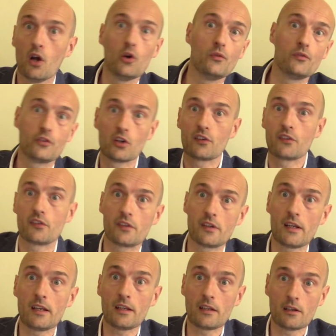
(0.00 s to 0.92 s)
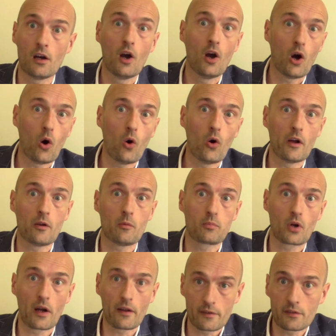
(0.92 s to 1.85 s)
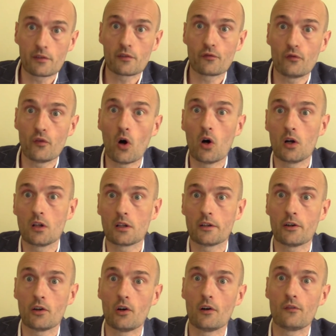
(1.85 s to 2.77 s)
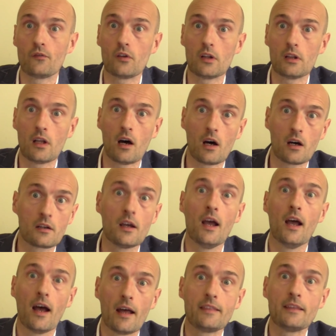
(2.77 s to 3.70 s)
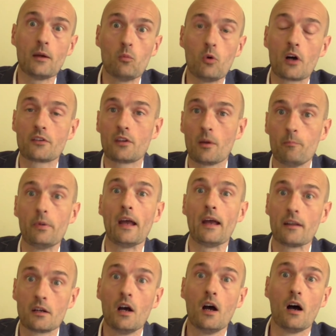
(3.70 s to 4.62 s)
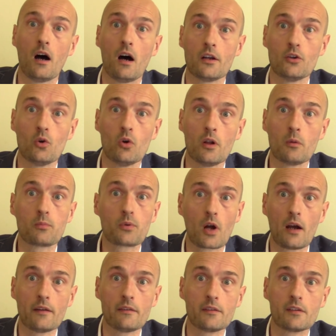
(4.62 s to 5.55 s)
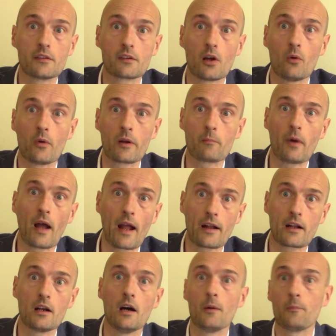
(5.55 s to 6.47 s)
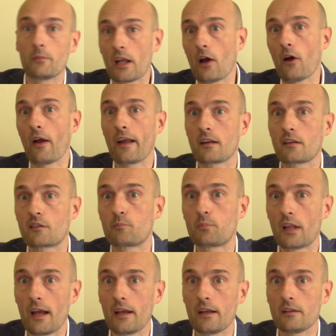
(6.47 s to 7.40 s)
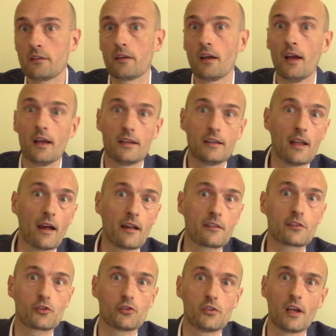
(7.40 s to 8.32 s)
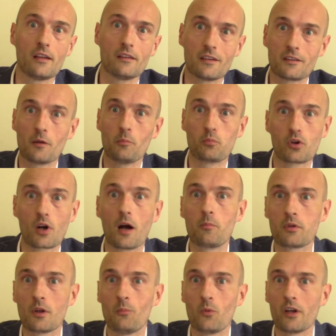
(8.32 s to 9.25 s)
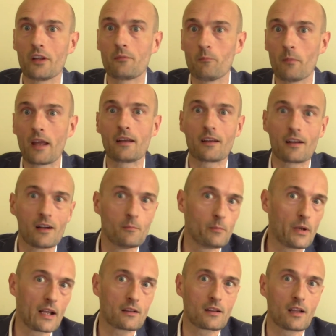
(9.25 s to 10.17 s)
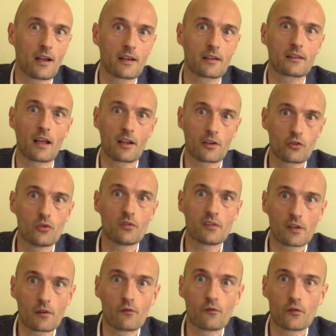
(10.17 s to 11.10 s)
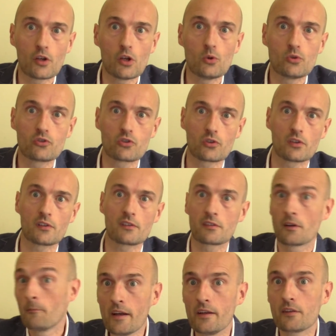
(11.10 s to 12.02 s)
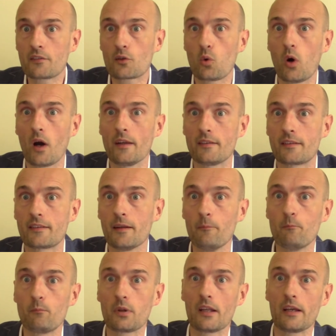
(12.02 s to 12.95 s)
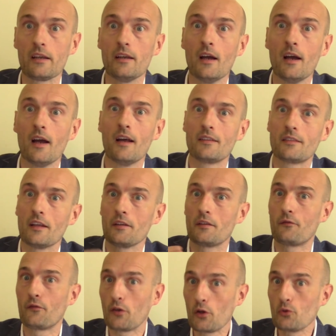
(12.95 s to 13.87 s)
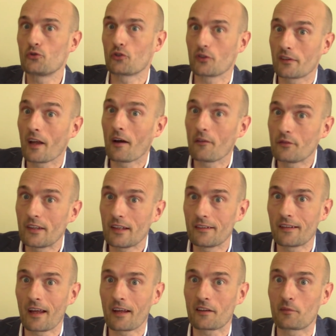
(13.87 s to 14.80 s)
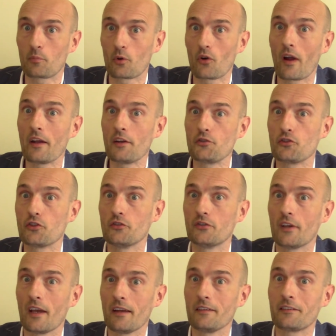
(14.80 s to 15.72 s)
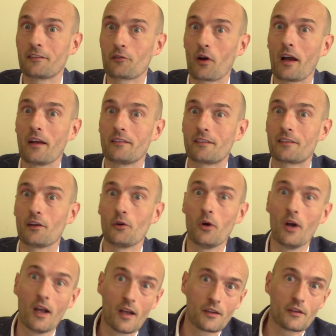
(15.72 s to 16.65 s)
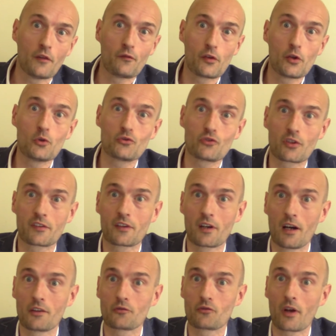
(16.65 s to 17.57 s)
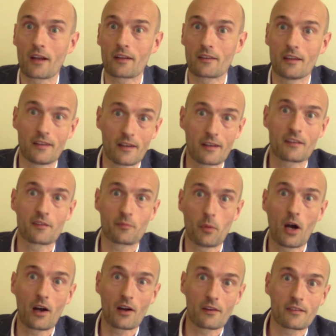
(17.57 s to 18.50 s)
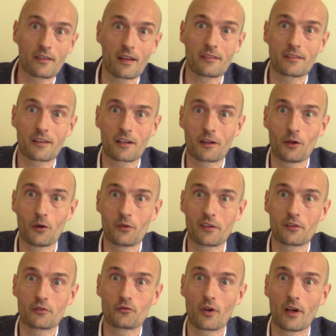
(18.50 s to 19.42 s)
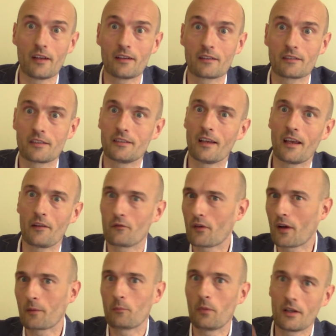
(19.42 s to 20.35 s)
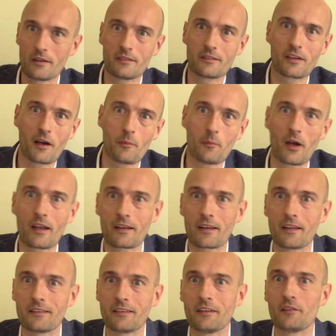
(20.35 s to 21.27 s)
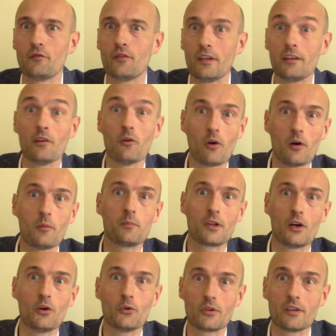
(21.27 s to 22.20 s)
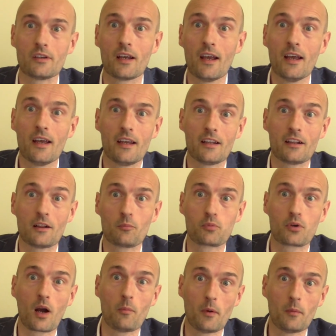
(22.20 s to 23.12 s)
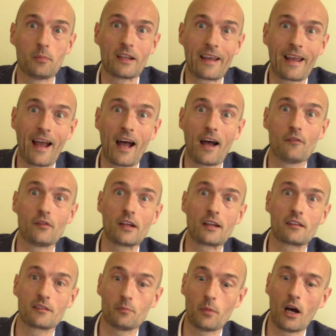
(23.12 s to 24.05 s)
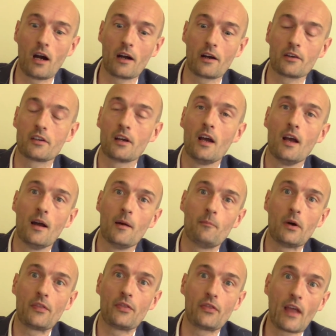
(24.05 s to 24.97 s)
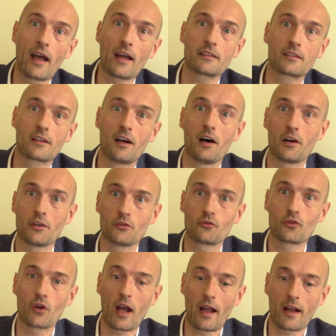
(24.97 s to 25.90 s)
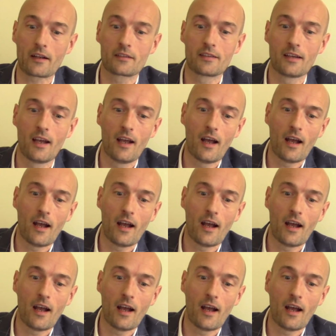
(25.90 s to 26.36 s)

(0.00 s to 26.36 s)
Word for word: who've just seen oil prices fall an awful lot, and they want to bet on oil prices going back up. Now, I explained yesterday that the problem with making a bet like that using futures is quite simply that futures have these expiration dates, right? So the futures contract that expires at the close of trading today, in fact, by the time I get this video uploaded, it'll probably have expired, but that contract